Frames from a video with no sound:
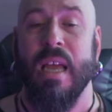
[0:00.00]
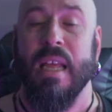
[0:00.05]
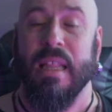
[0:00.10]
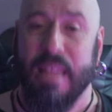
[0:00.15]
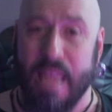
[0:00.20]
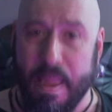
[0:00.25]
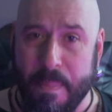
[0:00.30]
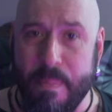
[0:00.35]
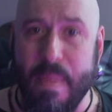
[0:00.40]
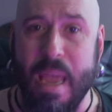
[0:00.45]

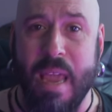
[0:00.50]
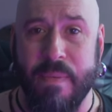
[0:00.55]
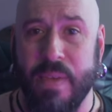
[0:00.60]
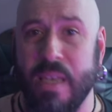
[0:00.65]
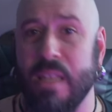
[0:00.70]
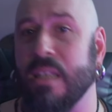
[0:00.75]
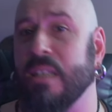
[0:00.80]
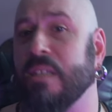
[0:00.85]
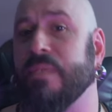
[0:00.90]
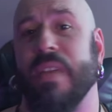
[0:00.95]
Then
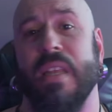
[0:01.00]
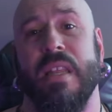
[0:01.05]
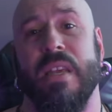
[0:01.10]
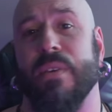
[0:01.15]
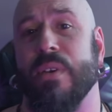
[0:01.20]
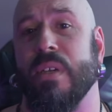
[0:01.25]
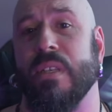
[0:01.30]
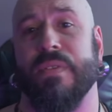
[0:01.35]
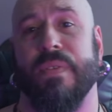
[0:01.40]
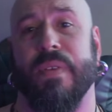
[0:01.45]
maybe this
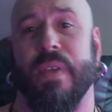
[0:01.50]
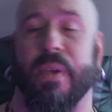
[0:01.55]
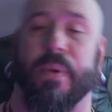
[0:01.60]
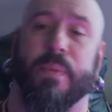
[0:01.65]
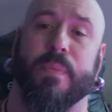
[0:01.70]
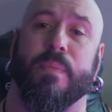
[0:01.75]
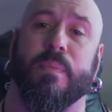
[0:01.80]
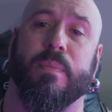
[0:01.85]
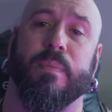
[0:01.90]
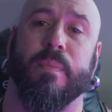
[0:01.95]
video is for you.
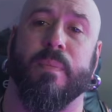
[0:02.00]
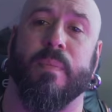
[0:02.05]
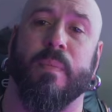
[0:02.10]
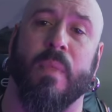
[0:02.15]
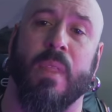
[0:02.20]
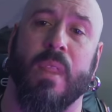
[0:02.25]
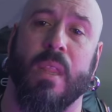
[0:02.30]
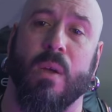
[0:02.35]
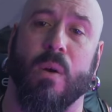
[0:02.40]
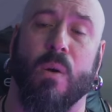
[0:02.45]

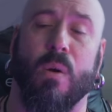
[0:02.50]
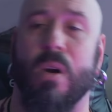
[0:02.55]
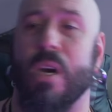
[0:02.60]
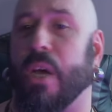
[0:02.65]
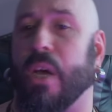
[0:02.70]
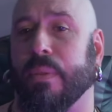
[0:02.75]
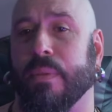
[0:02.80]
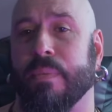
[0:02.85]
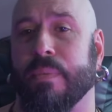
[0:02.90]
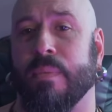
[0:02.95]
Or
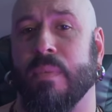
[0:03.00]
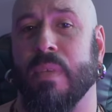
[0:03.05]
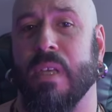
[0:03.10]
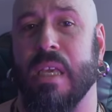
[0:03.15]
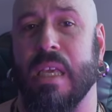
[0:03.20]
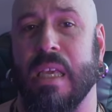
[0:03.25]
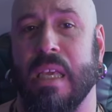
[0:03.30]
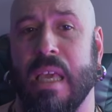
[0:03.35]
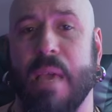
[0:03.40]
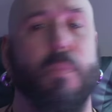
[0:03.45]
not.
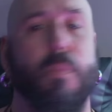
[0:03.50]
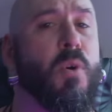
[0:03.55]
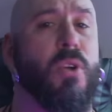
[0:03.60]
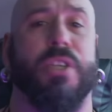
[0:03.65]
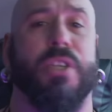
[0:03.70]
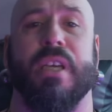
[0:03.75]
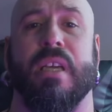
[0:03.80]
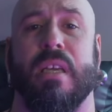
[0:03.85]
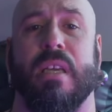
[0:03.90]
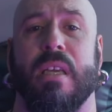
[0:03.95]
Keep
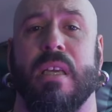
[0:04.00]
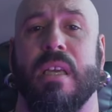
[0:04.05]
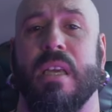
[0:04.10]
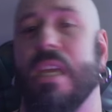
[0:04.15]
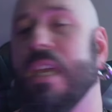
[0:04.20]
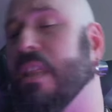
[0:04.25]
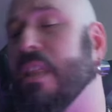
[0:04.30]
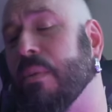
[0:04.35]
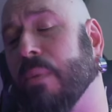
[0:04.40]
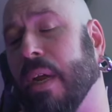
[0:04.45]
watching
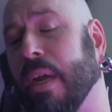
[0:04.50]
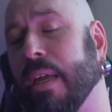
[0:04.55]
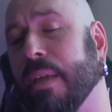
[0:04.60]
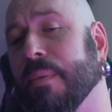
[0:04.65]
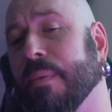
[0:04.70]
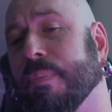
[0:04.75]
either way.